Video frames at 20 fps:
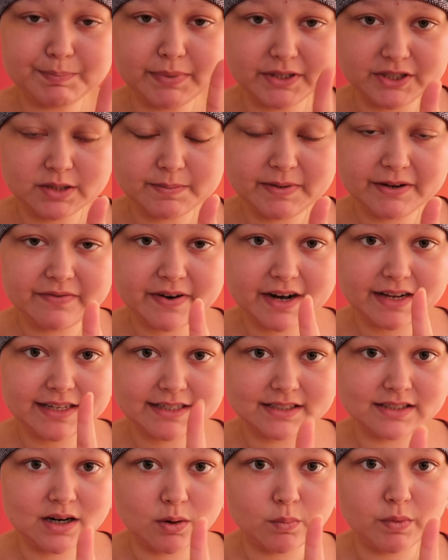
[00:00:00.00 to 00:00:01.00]
but to be fair,
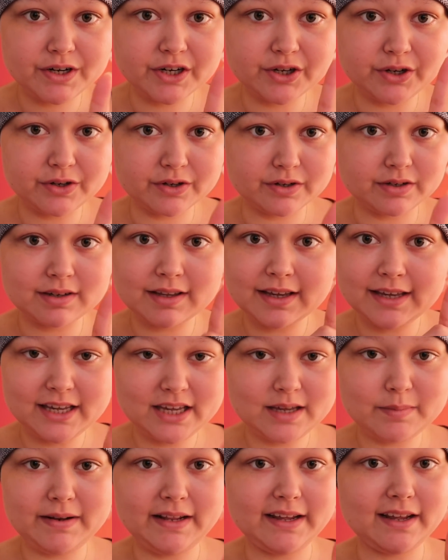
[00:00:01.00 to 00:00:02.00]
that's not what a good
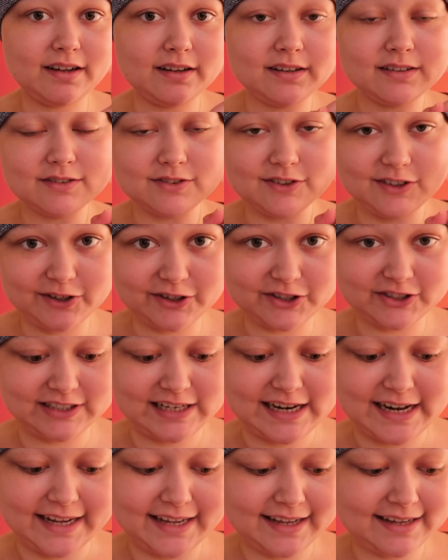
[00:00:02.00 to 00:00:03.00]
kibbeling looks
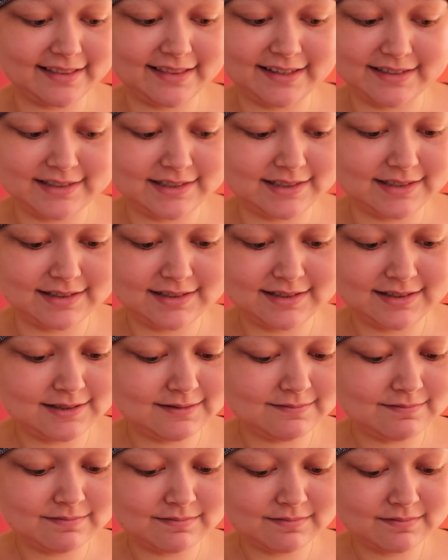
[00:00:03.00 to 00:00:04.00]
like. This is,
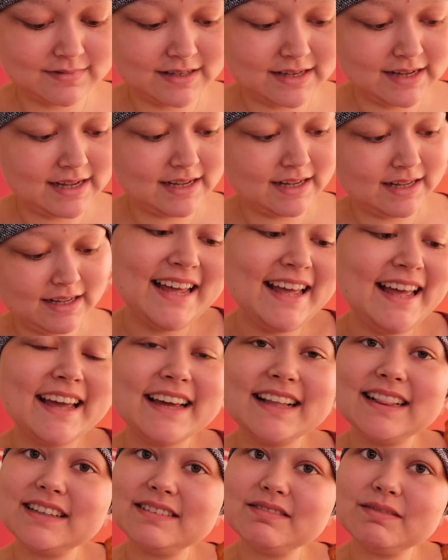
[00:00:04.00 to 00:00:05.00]

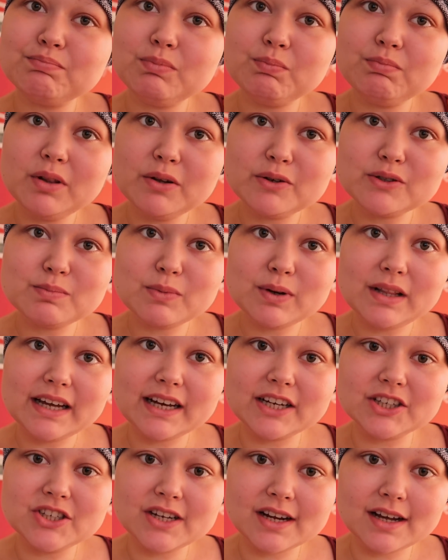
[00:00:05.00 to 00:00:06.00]
looks more
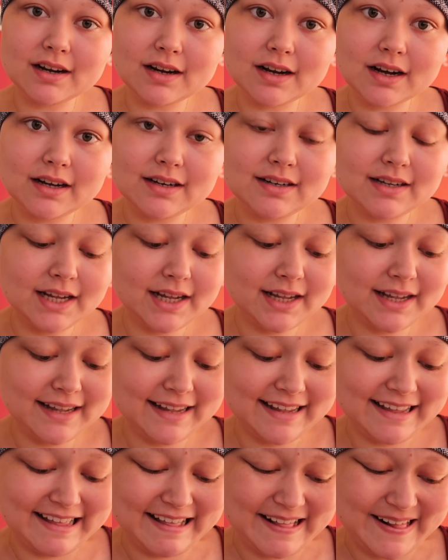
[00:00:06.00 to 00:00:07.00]
like a chicken nugget.
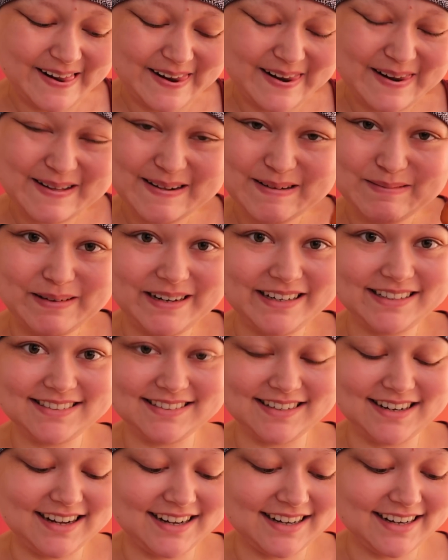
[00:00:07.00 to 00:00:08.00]
But it's
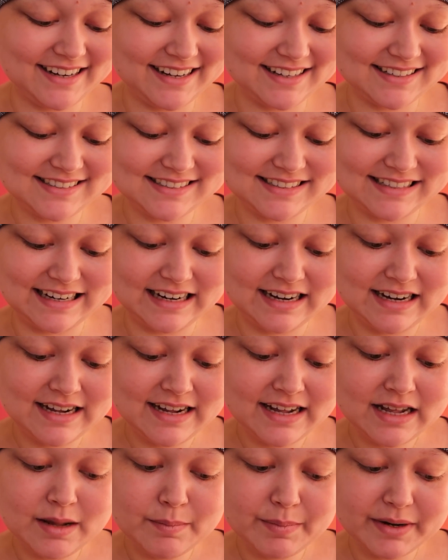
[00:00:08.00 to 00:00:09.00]
not. It's
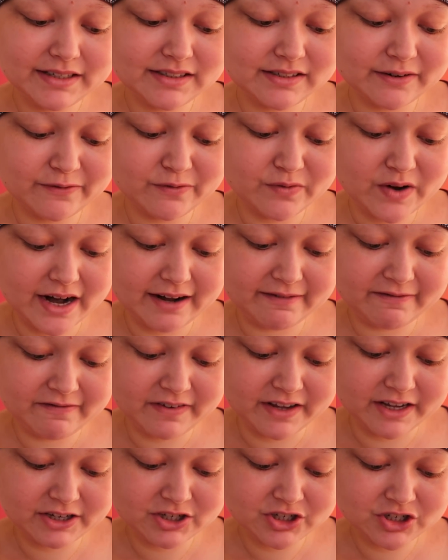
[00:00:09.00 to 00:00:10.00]
but it's a fried
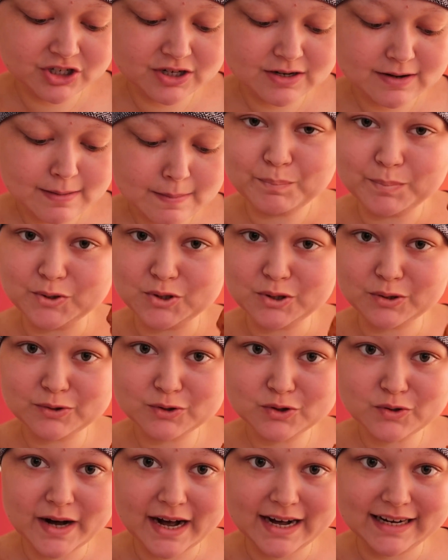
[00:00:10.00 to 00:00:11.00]
fish. Don't
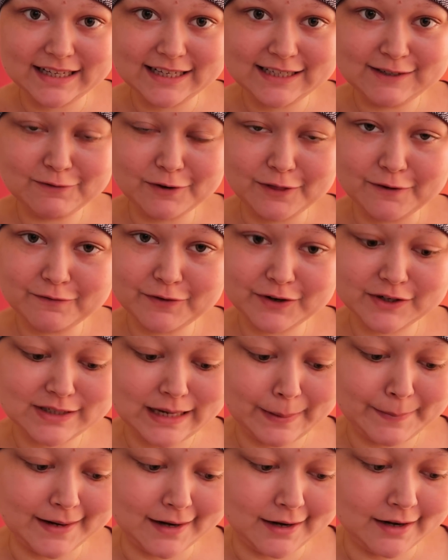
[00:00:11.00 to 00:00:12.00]
try these for the first
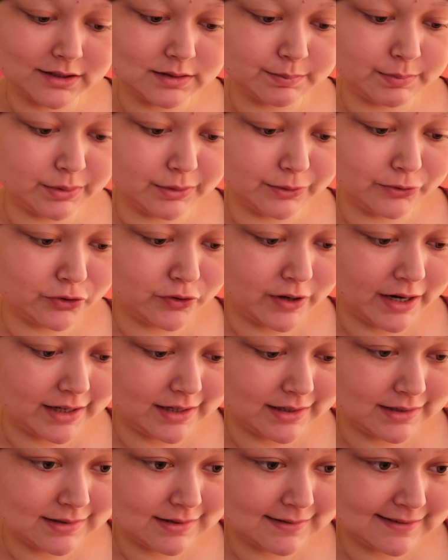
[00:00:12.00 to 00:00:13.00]
time in a hospital. Try
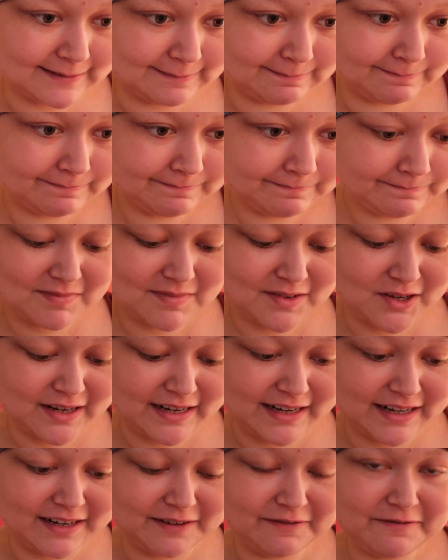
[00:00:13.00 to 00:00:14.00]
these
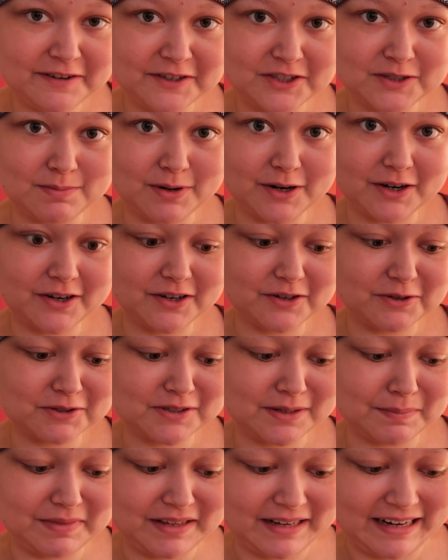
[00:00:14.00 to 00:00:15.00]
at a fish market or
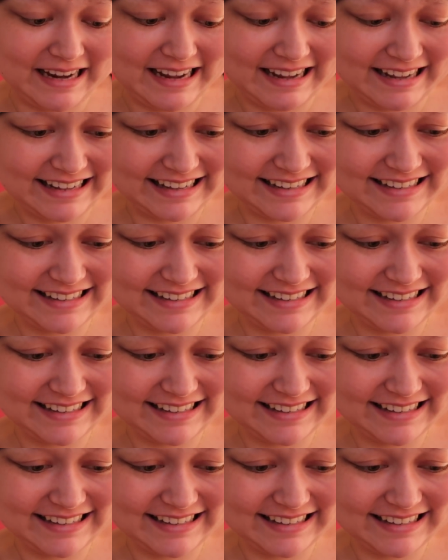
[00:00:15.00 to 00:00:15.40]
something.